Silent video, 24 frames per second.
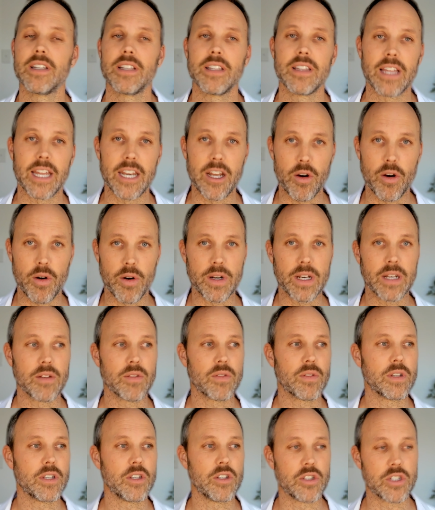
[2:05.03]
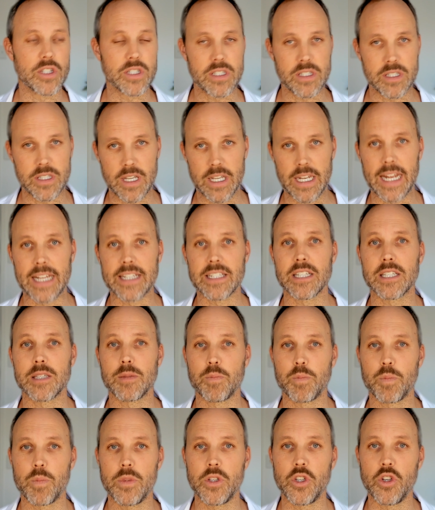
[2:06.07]
They know it has
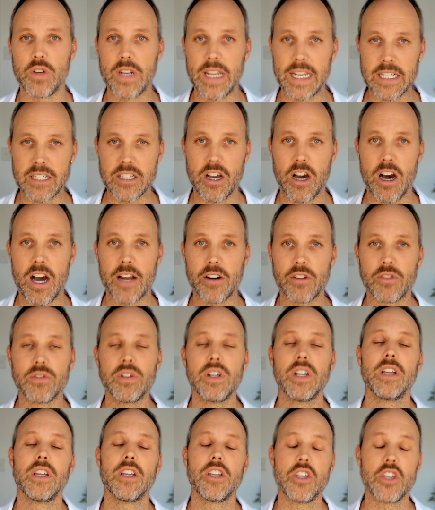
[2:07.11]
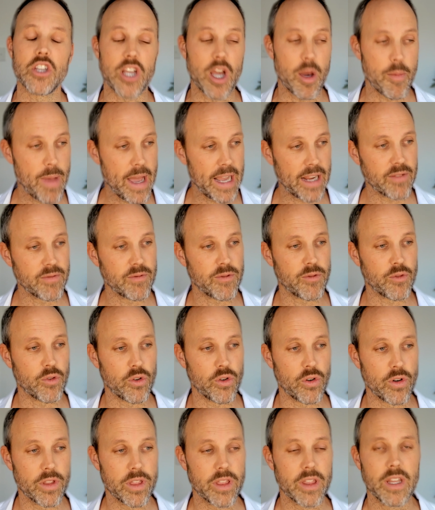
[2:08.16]
a unique title. You go back and
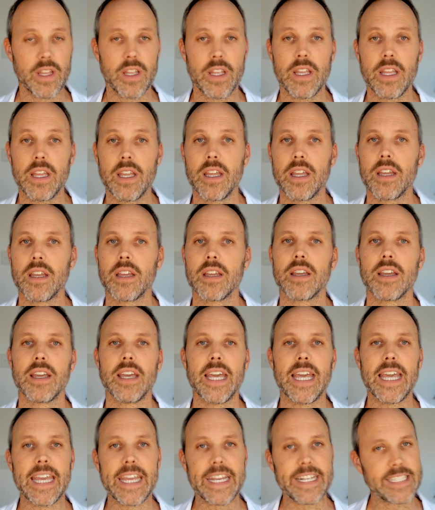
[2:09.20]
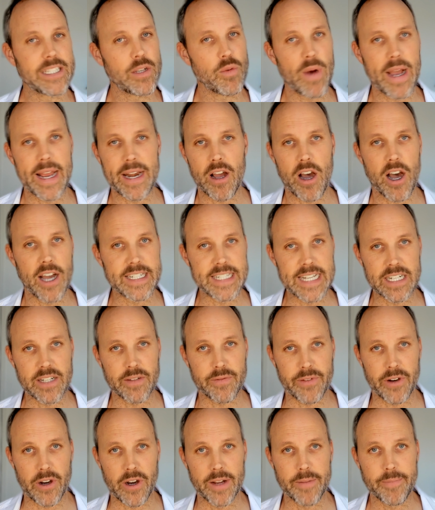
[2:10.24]
forth. Easy way to
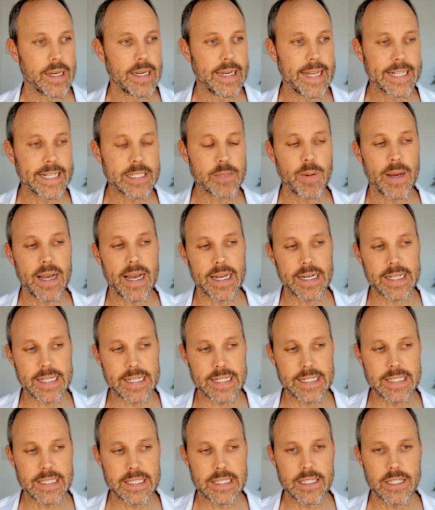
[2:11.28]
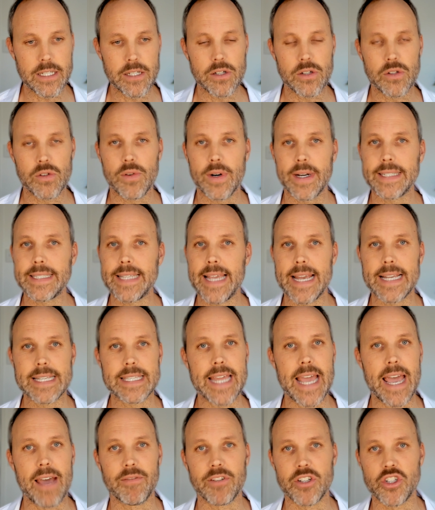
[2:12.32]
identify. Next part is always has to
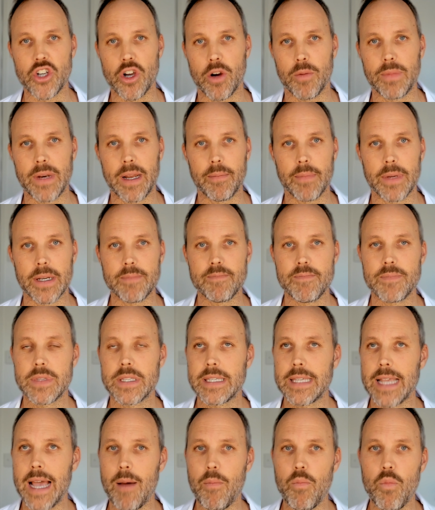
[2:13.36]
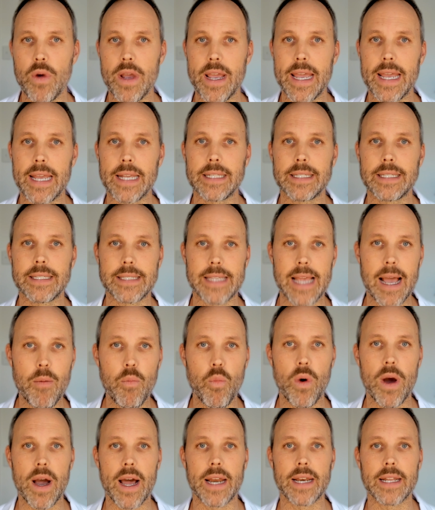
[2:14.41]
have a job number. Somewhere,
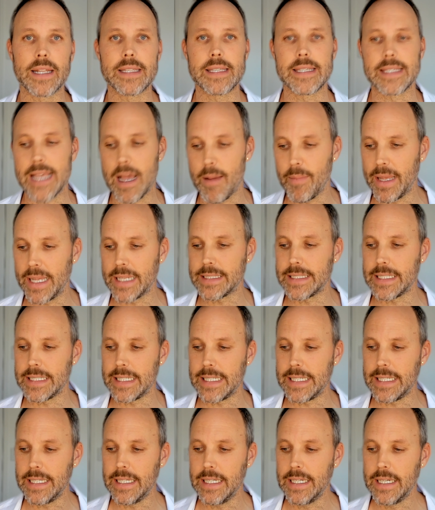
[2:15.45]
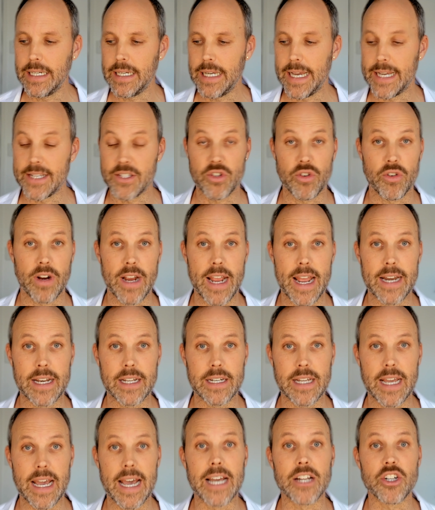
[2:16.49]
someone at some entity has created
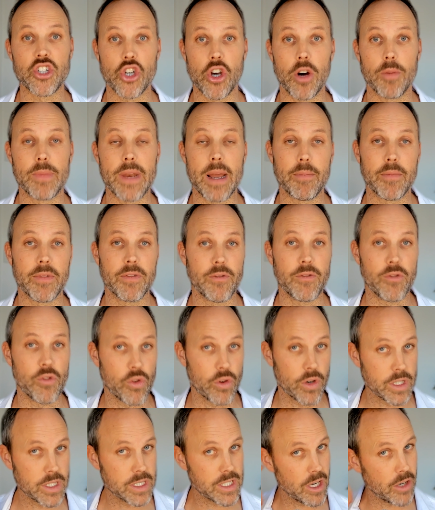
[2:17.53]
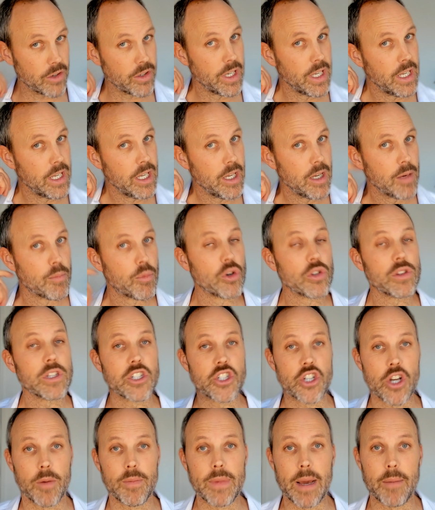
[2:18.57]
a job number for it. So put the
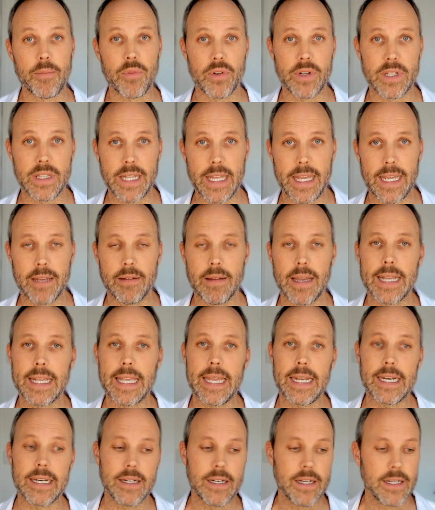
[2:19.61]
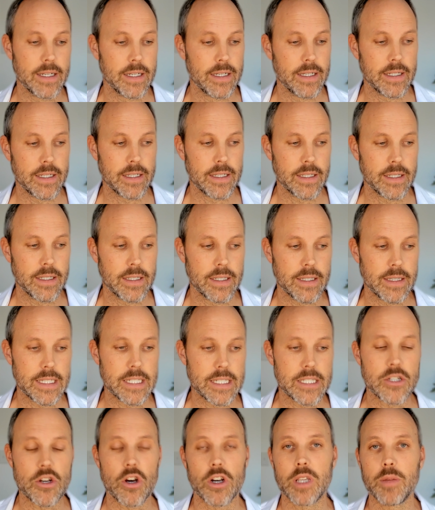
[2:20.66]
job number in there. Again, this
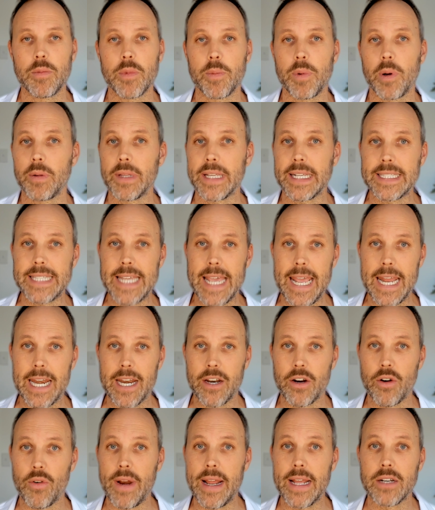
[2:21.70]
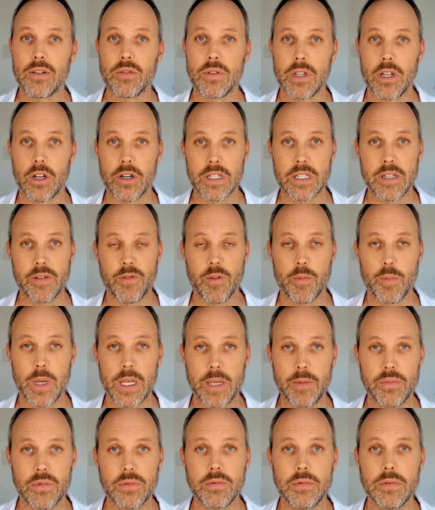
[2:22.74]
document probably gets handed around to a lot of different
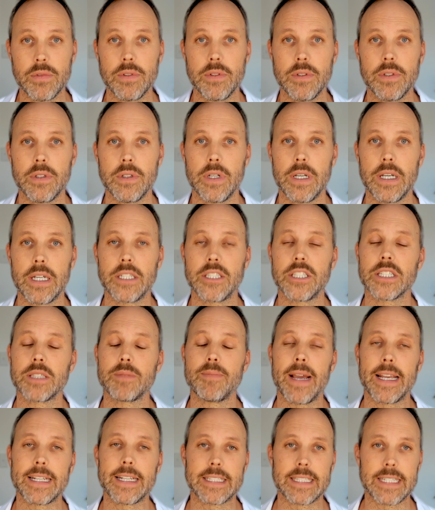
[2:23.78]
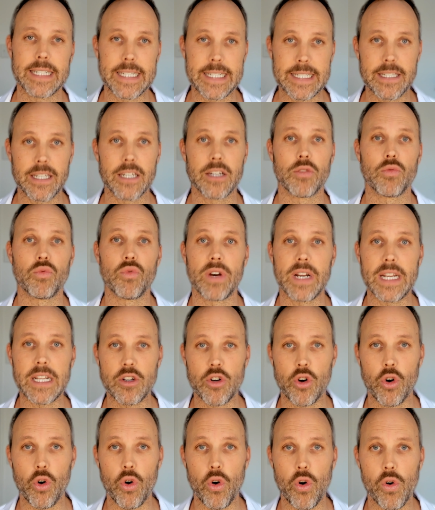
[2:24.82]
people. It just makes it easy to
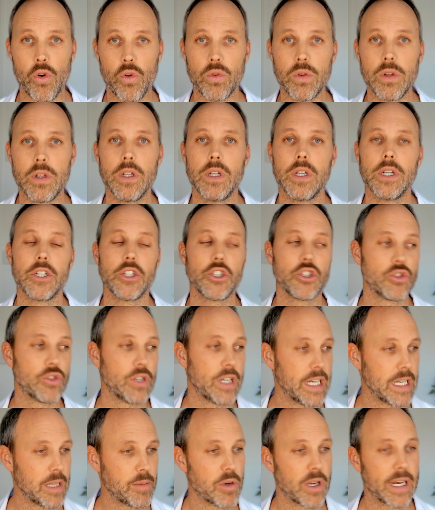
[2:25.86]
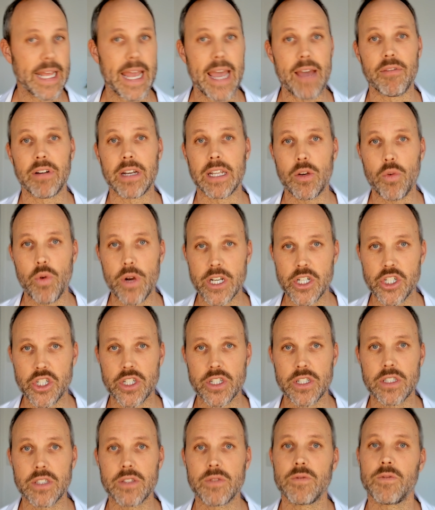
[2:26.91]
recall. Should anybody have any
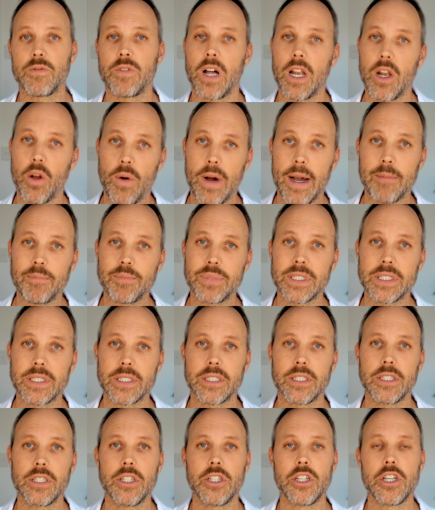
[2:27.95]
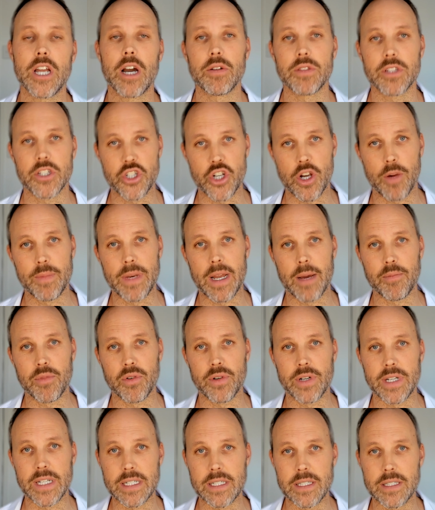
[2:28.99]
questions, follow-ups, you know what the job
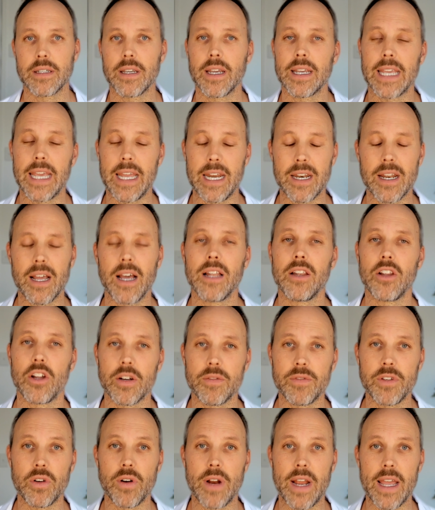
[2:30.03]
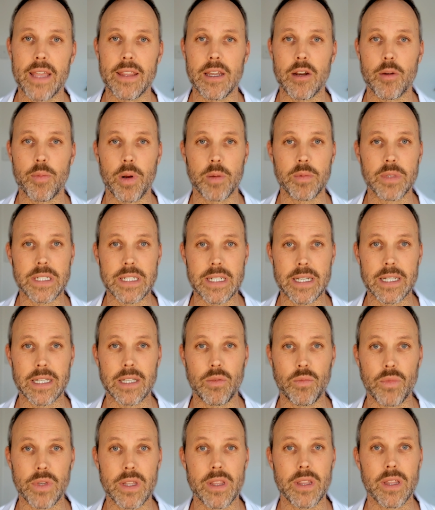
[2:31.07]
number is. Again, a lot of you out there are probably
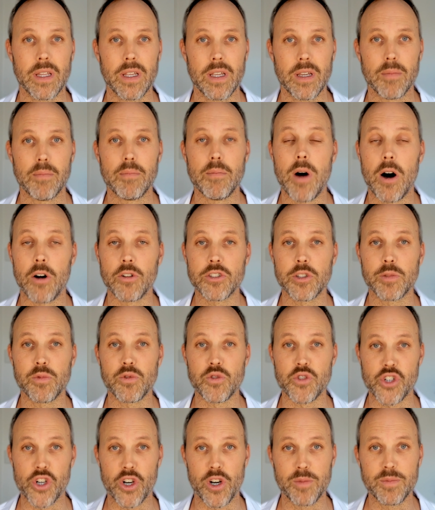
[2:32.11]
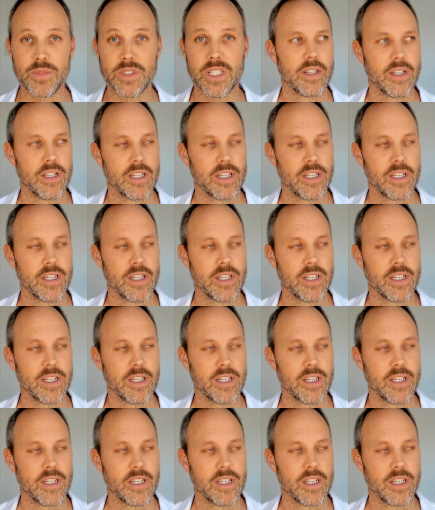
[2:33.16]
dealing with multiple jobs.